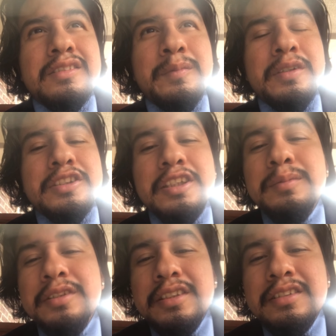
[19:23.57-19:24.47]
I'm a
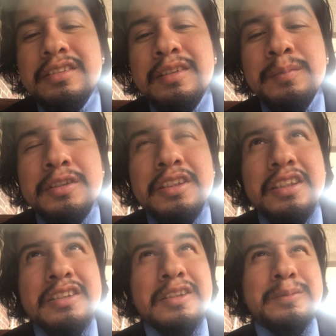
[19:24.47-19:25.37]
subject, a much
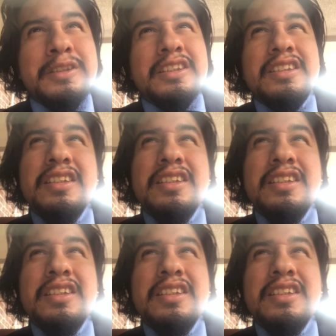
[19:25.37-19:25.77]
needed subject.